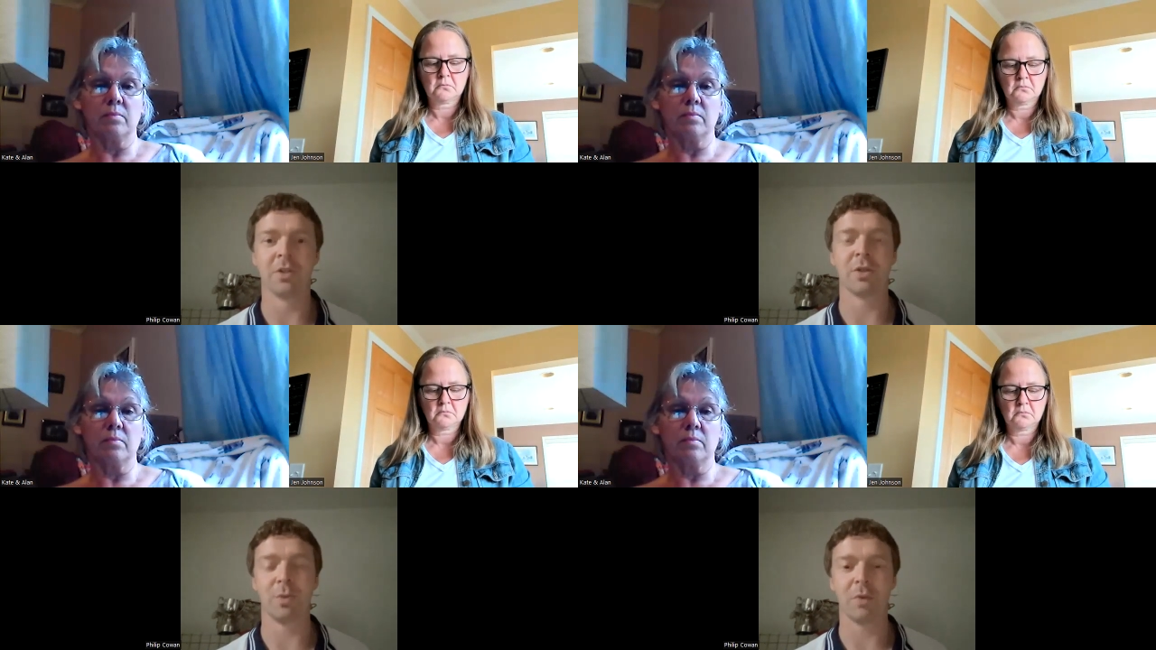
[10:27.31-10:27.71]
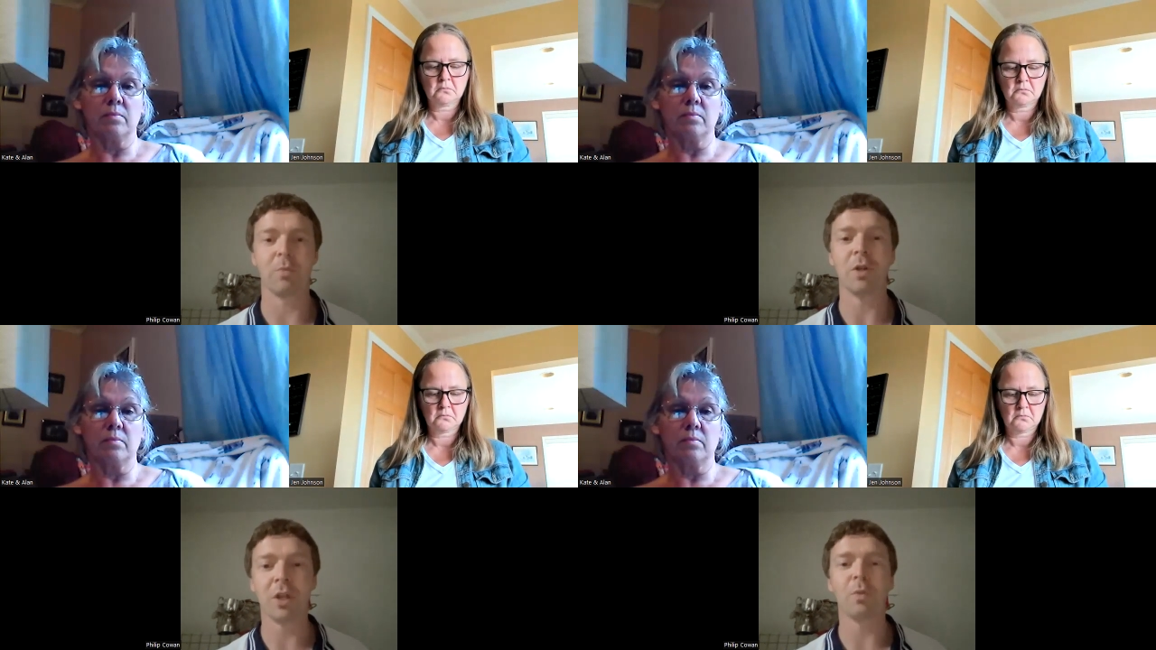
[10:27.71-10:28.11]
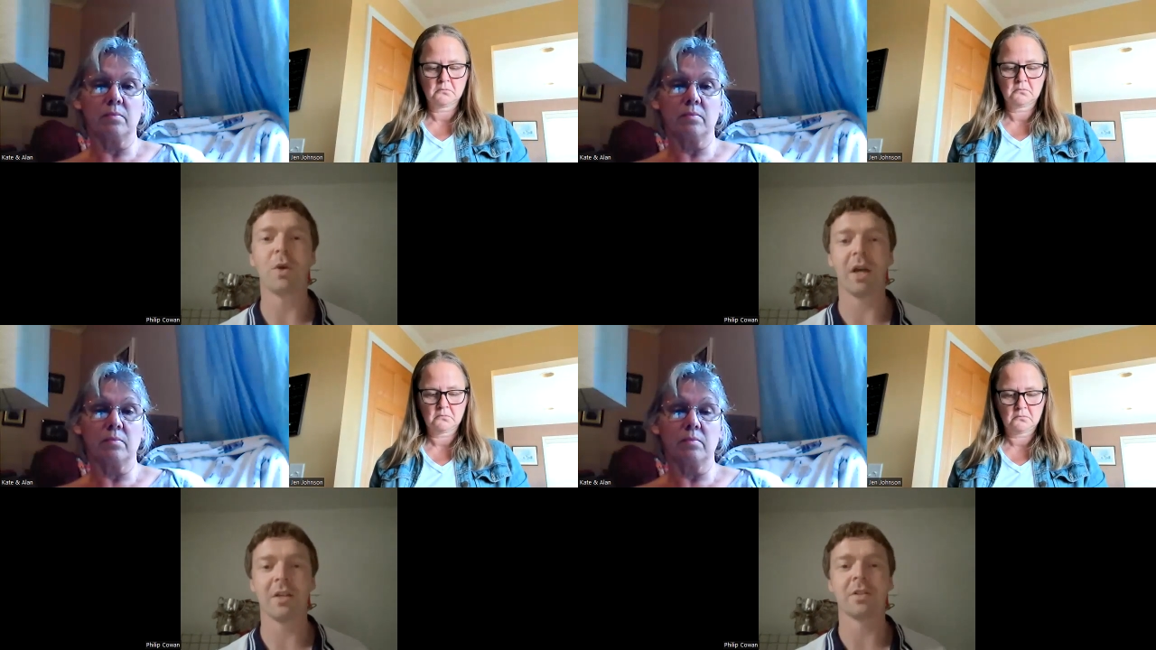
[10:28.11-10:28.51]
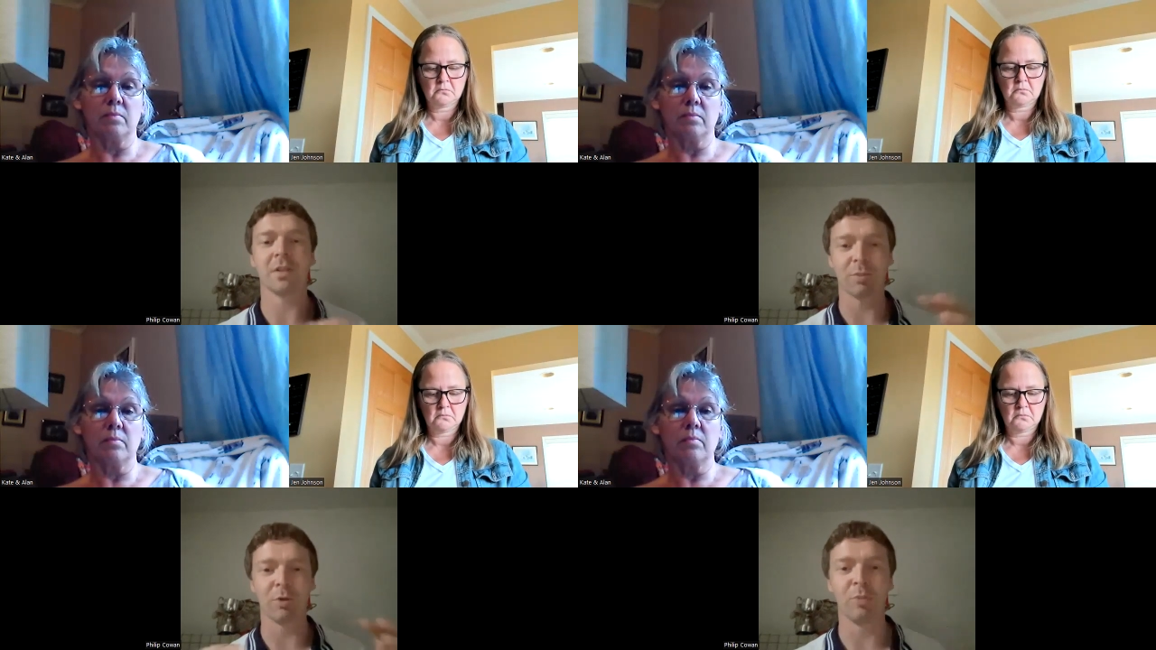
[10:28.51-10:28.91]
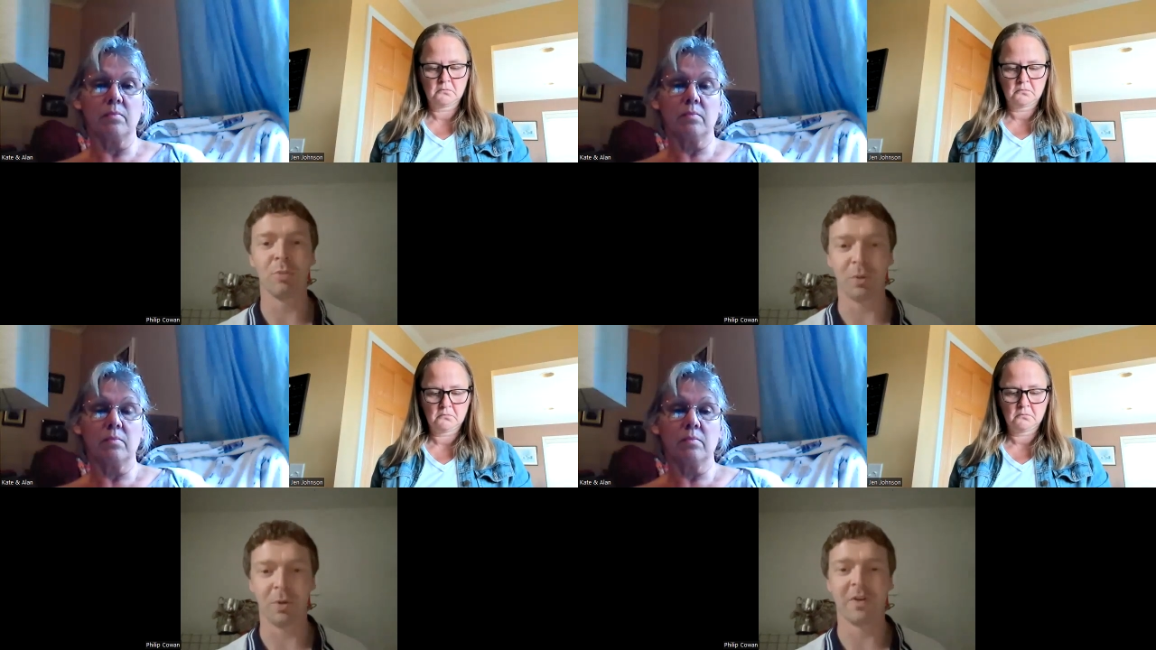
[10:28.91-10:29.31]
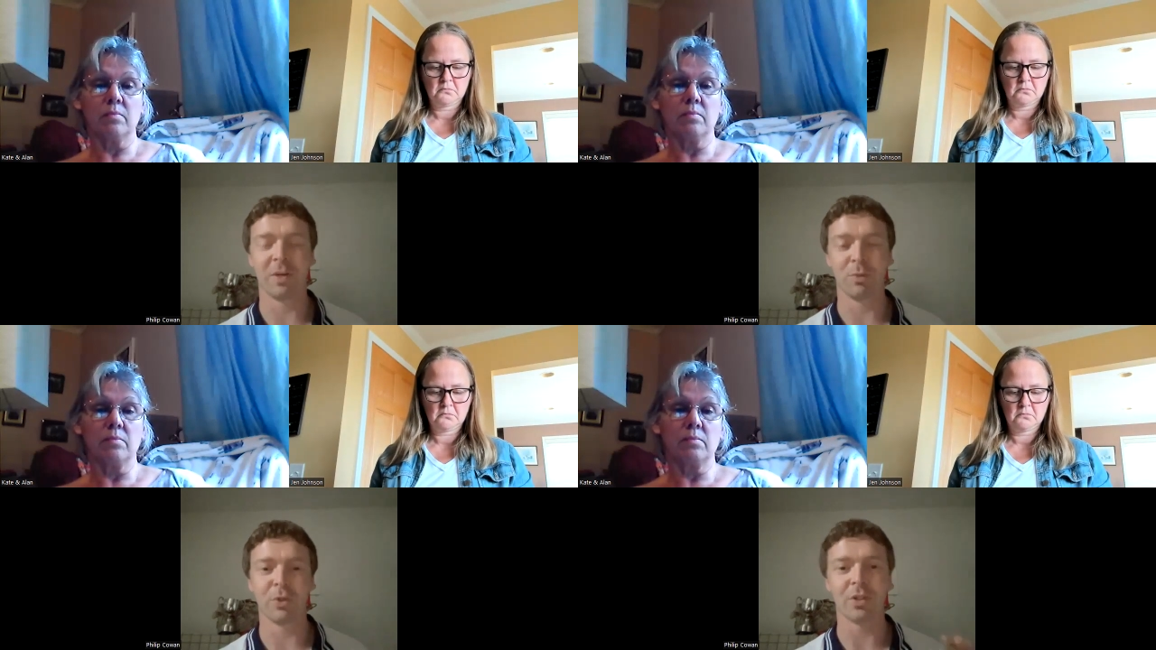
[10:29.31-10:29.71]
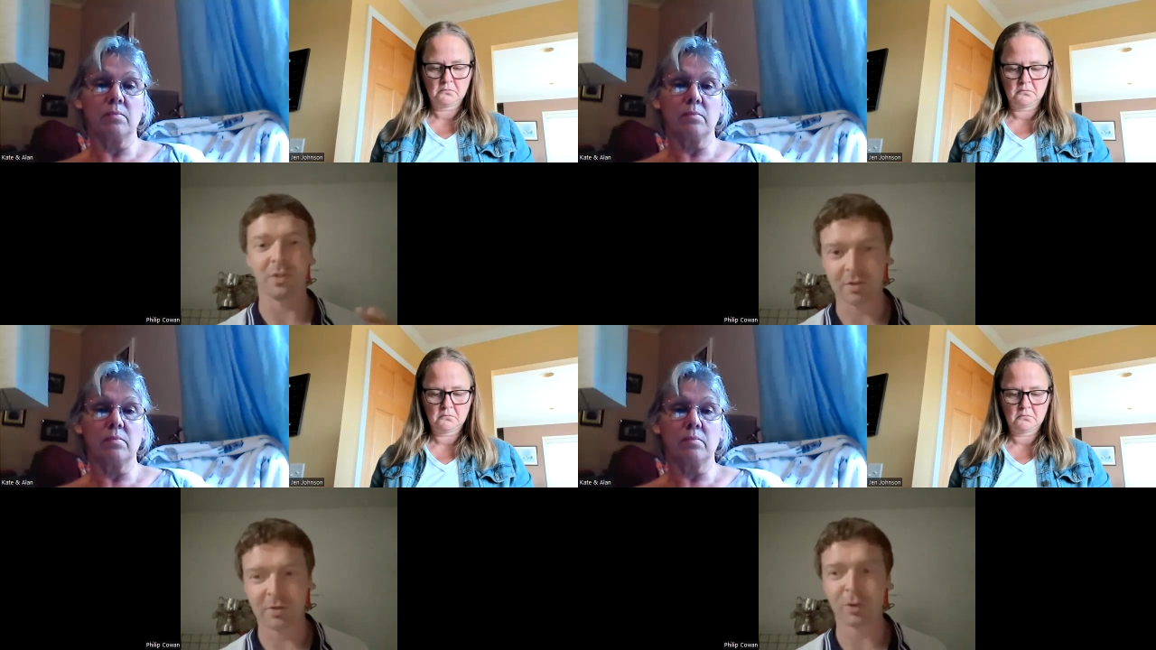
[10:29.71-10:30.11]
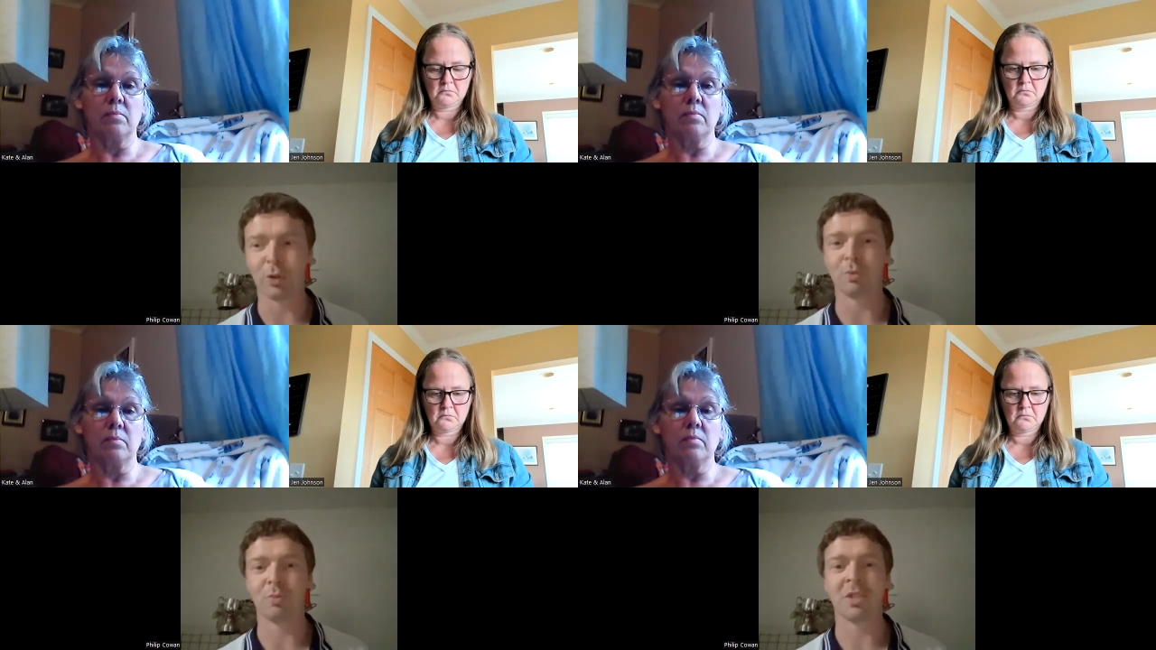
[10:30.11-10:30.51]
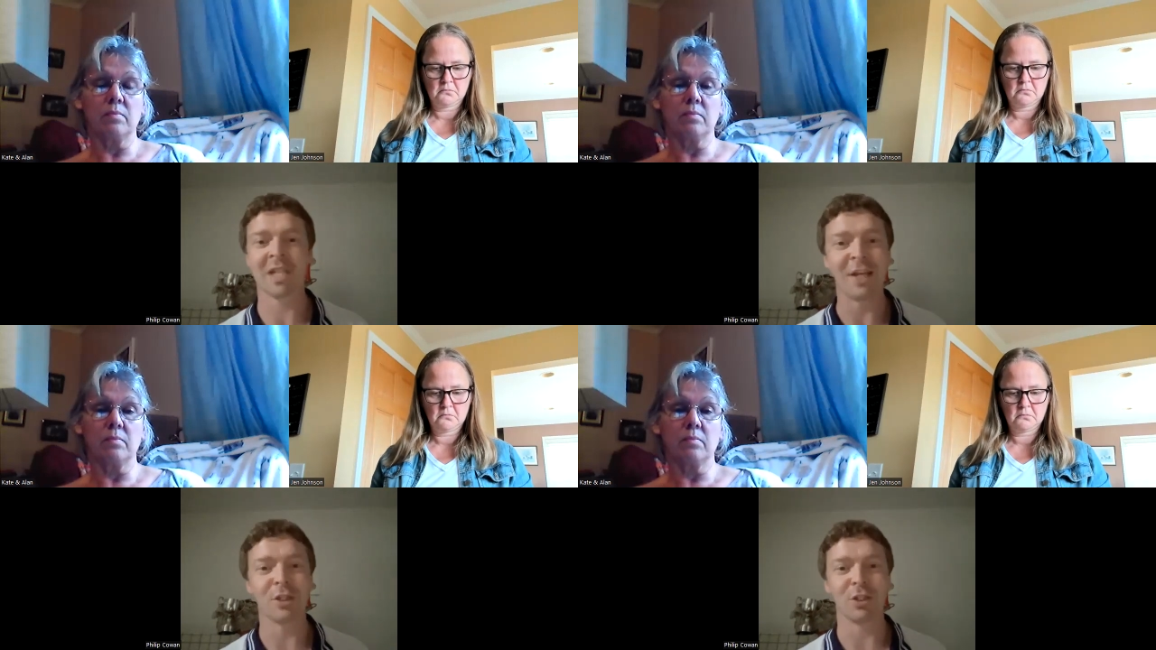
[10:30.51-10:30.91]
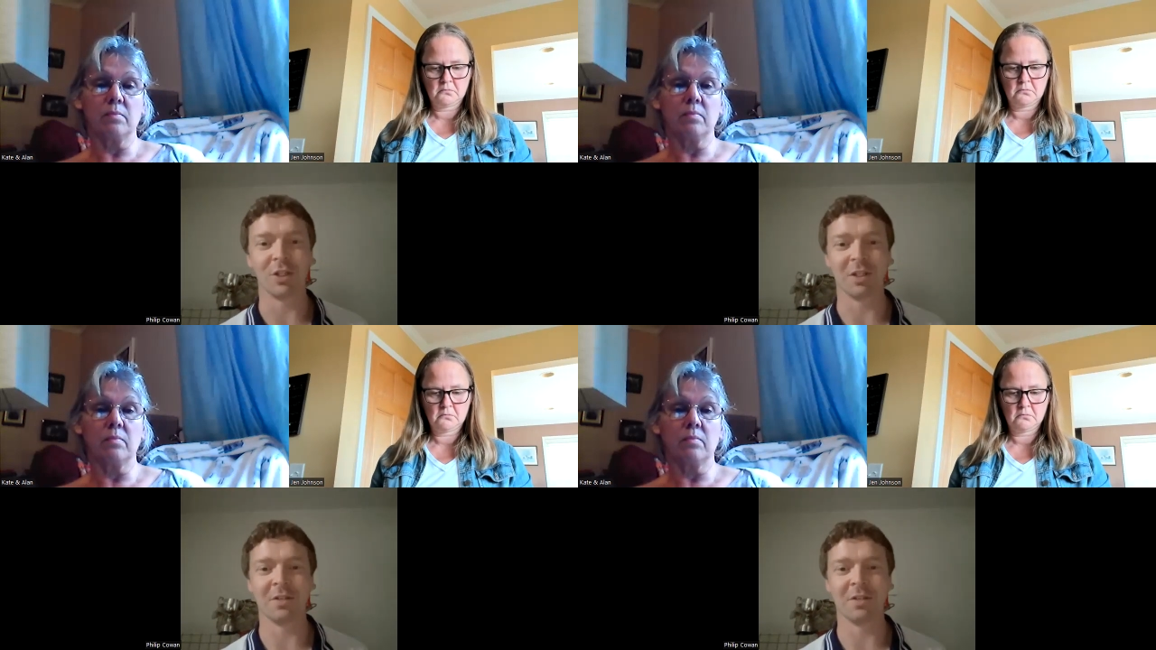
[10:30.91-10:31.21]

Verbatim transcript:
Speaker 1: So we, we knew we had a small pool of animals that could potentially